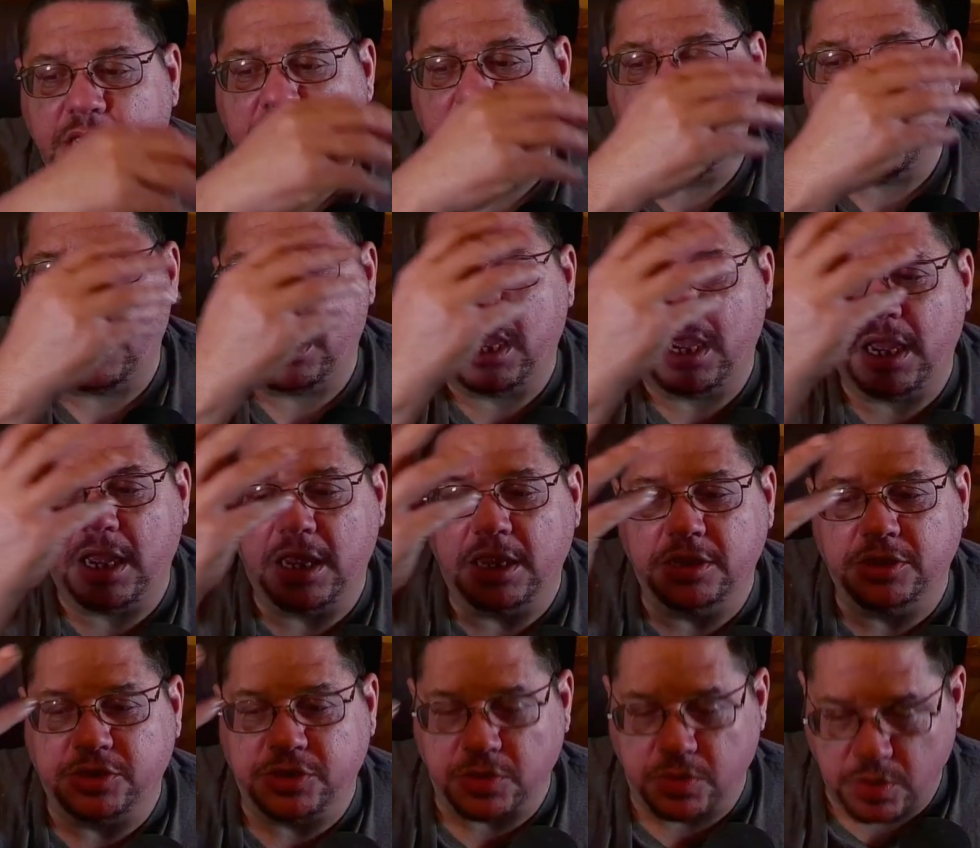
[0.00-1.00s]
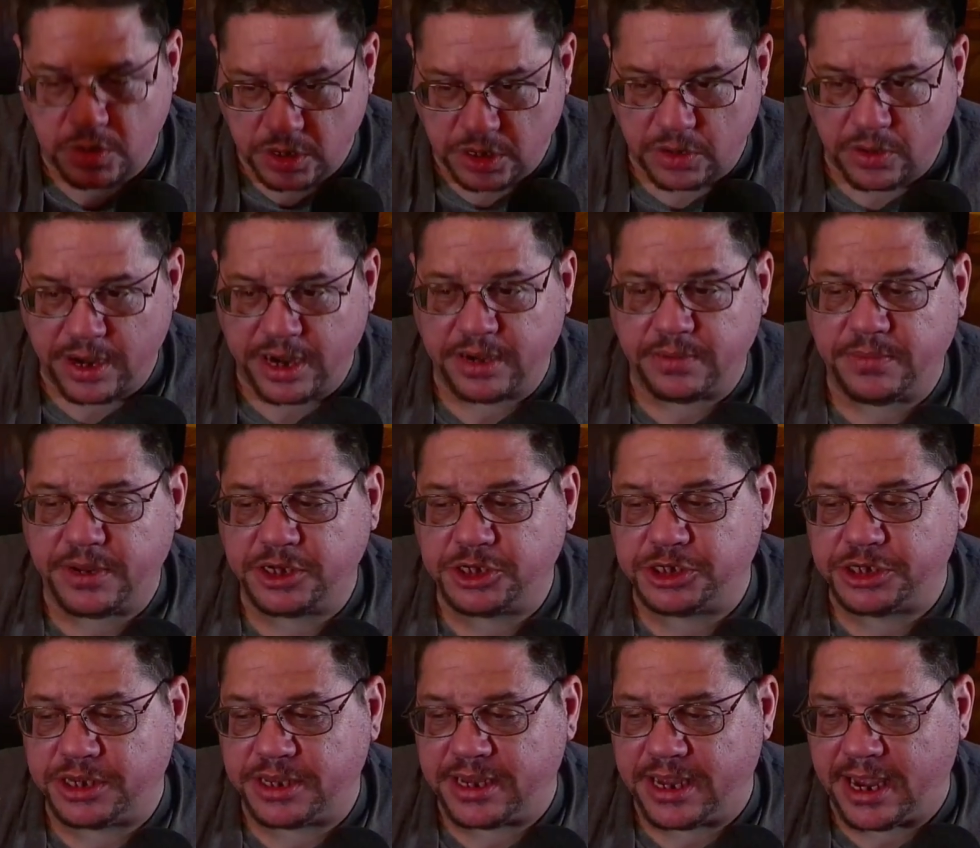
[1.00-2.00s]
uh, so we're going to go ahead and
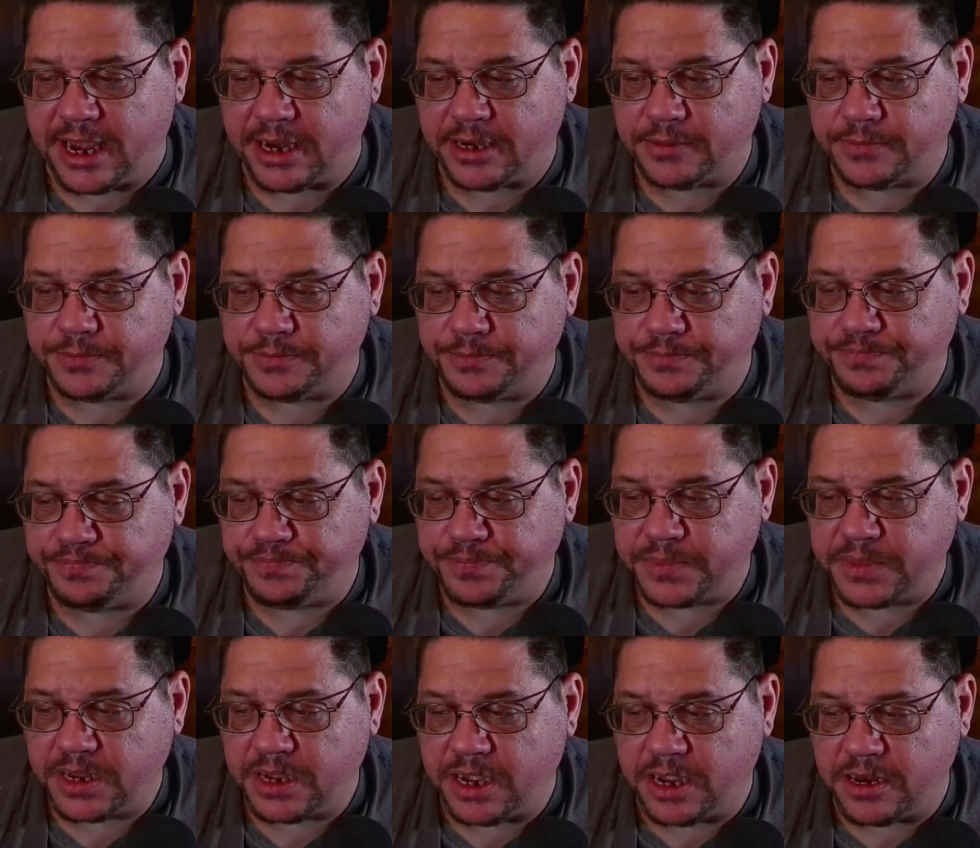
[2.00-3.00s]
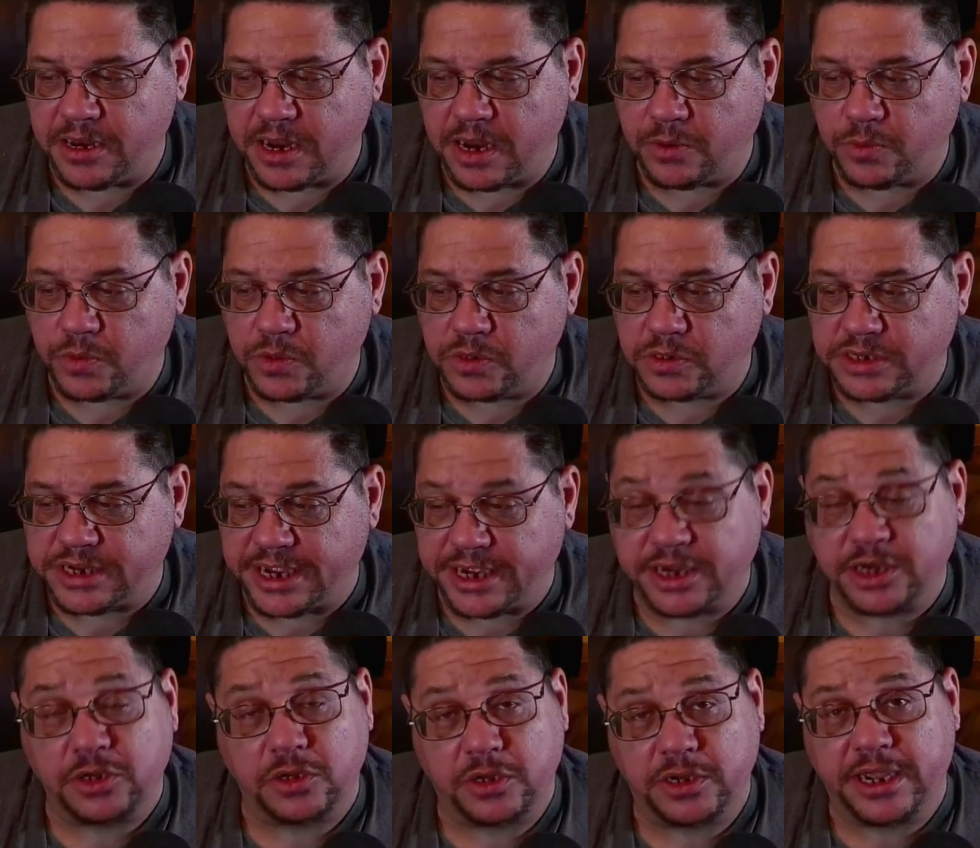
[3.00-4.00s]
mention that. And then we'll take a
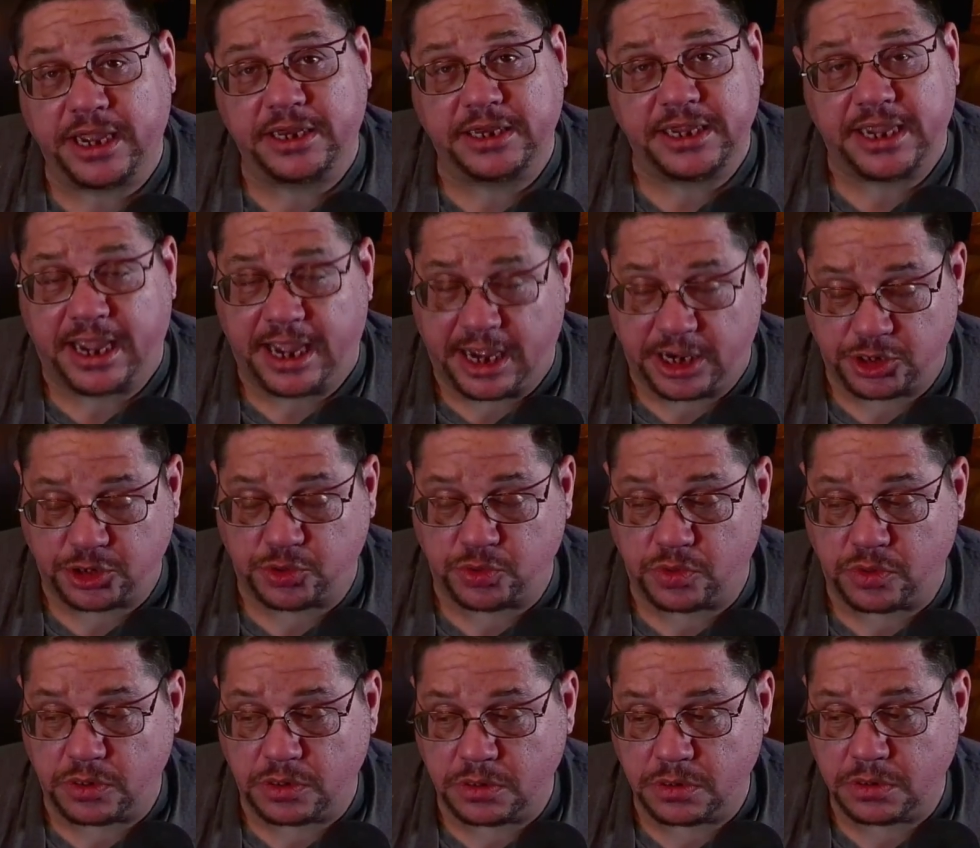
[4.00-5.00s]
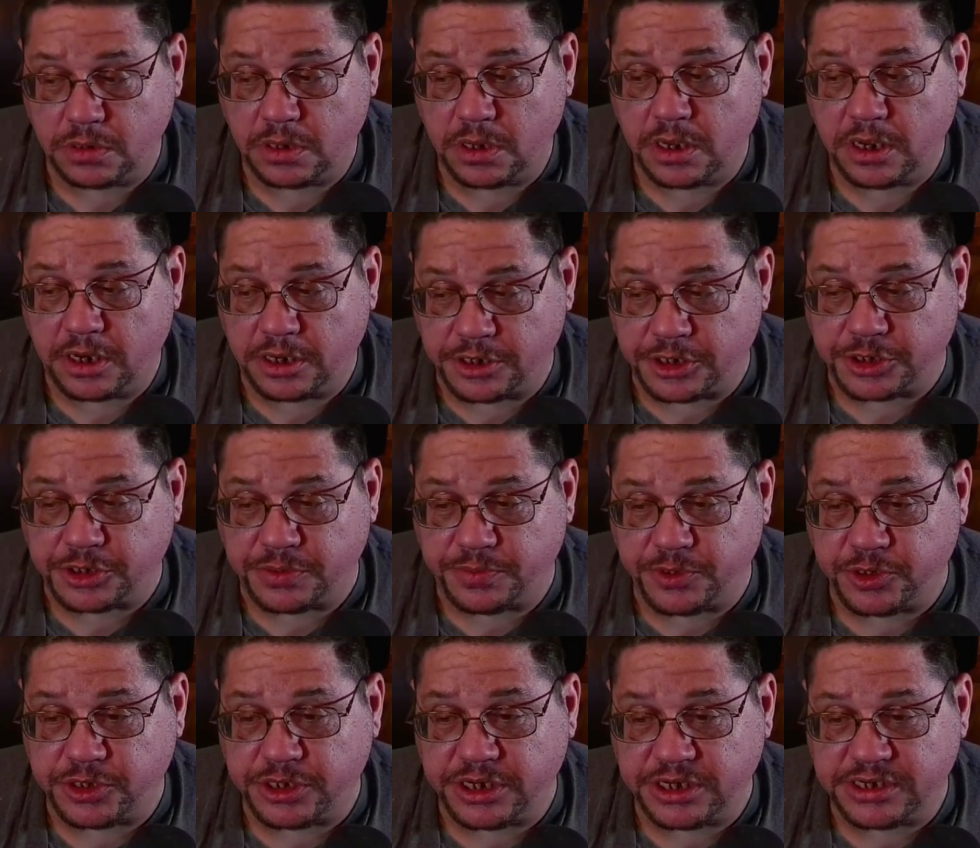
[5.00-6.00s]
look at the actual
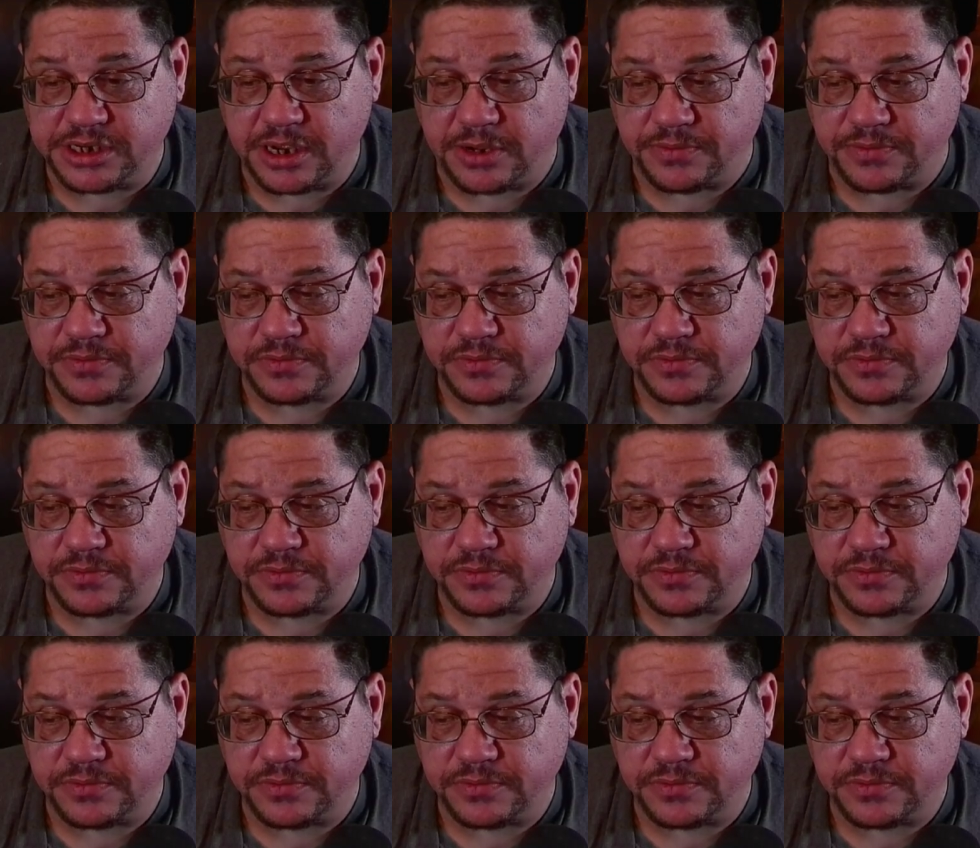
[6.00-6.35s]
distribution itself.